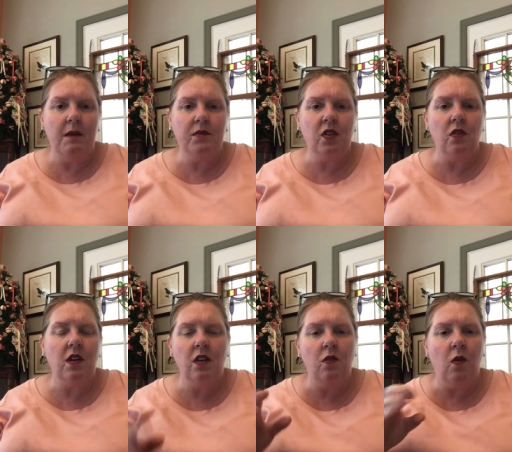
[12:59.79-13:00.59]
So
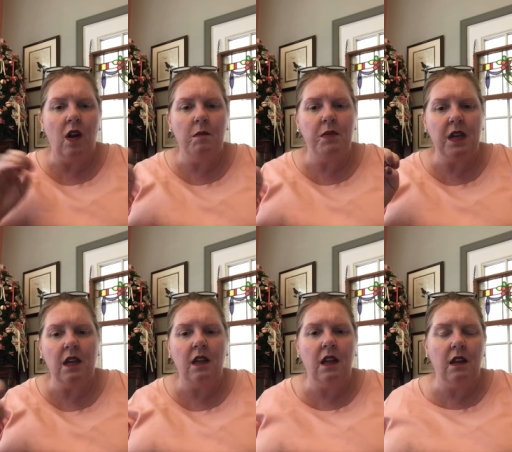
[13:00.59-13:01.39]
you want
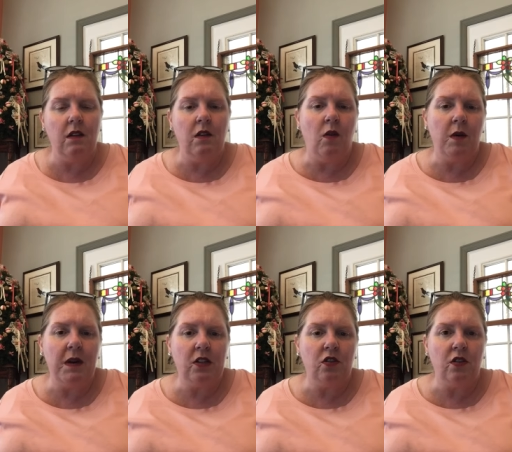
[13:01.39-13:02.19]
to
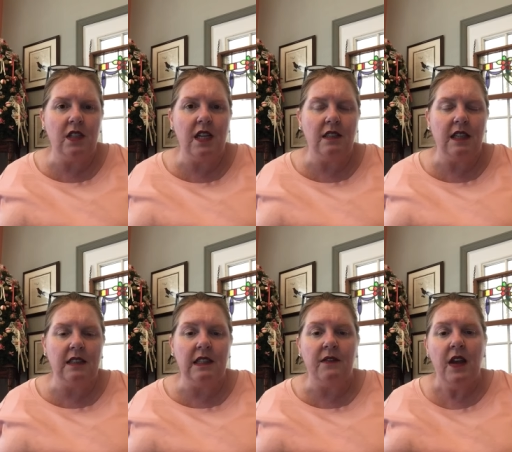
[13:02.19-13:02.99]
make sure it's heat
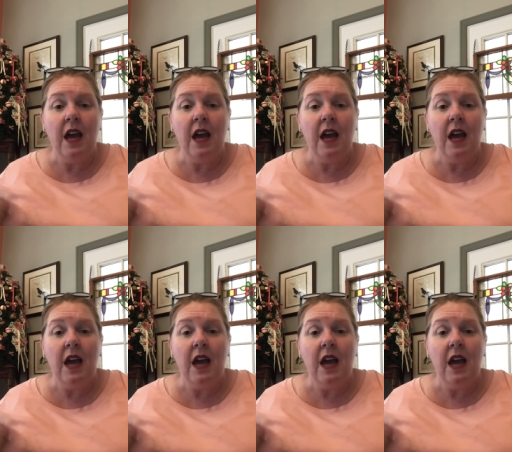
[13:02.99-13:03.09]
sensitive.